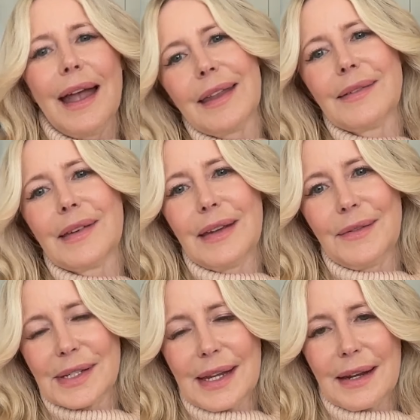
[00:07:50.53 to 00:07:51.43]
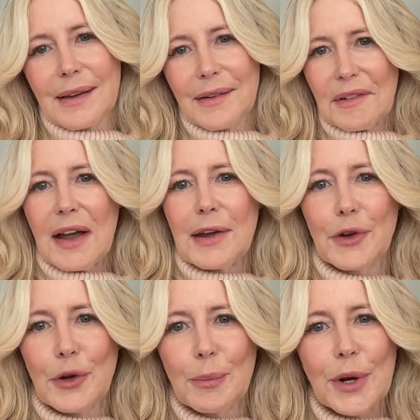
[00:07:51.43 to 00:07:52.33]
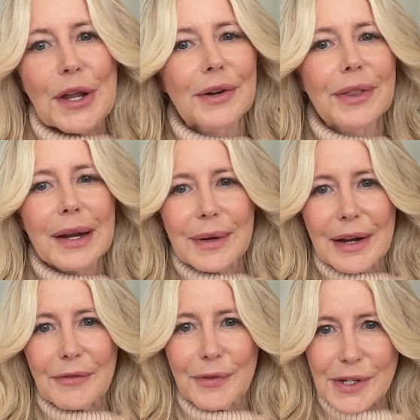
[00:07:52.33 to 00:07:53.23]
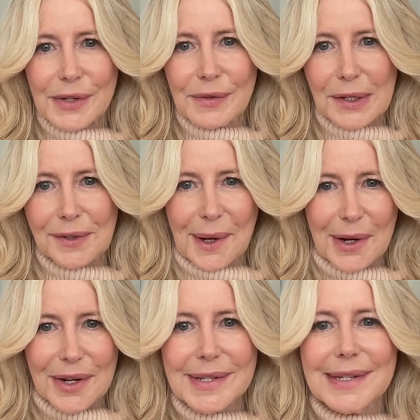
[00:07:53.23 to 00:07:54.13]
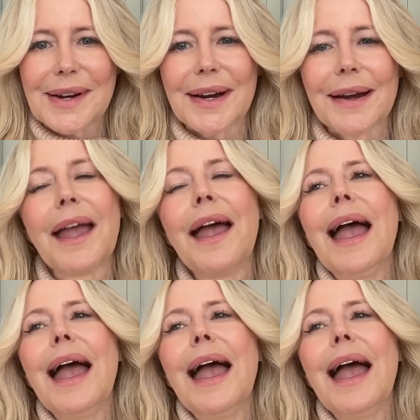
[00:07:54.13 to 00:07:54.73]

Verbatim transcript: And it was like kind of a no brainer that I would have a voiceover career to start.